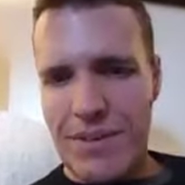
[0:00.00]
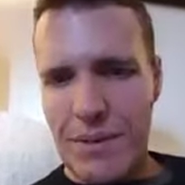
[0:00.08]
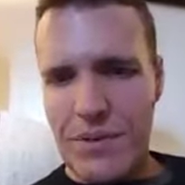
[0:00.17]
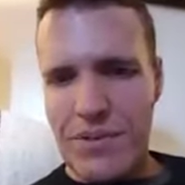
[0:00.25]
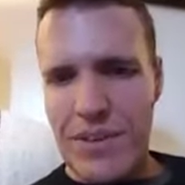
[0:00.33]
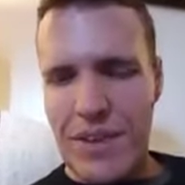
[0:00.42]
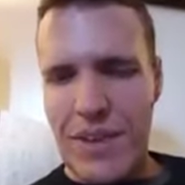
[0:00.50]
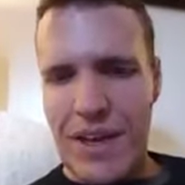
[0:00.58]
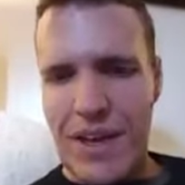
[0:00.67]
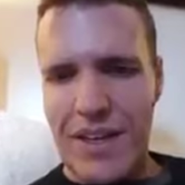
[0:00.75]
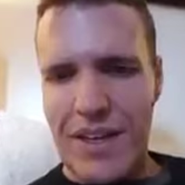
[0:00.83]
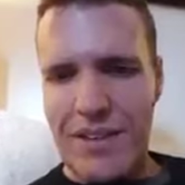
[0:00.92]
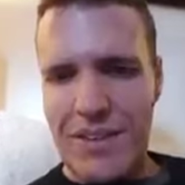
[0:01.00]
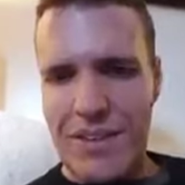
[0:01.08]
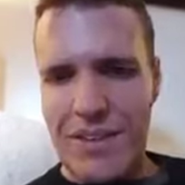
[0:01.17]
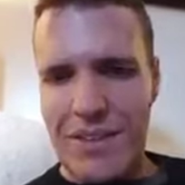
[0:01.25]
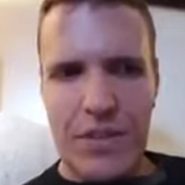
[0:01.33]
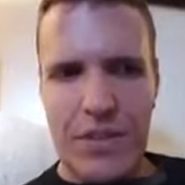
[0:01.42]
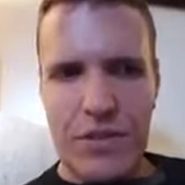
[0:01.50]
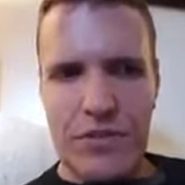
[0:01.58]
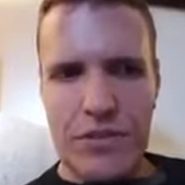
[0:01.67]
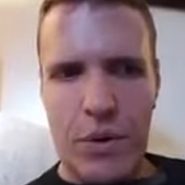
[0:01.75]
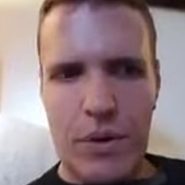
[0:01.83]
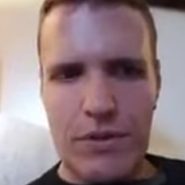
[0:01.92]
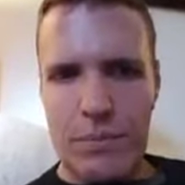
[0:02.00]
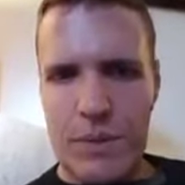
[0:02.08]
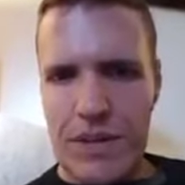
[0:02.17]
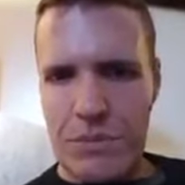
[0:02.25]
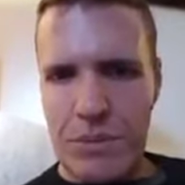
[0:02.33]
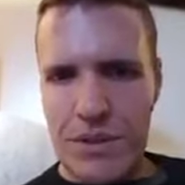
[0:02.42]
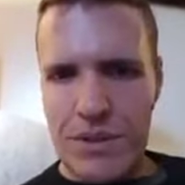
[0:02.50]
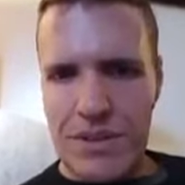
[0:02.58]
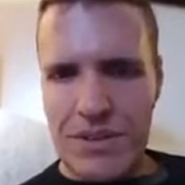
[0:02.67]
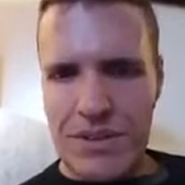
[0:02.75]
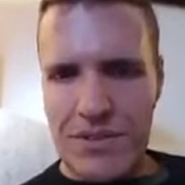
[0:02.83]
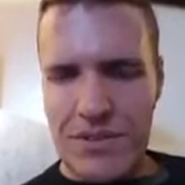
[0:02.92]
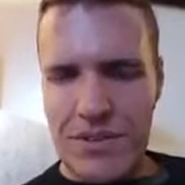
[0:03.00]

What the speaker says: I would say that there's always possibilities.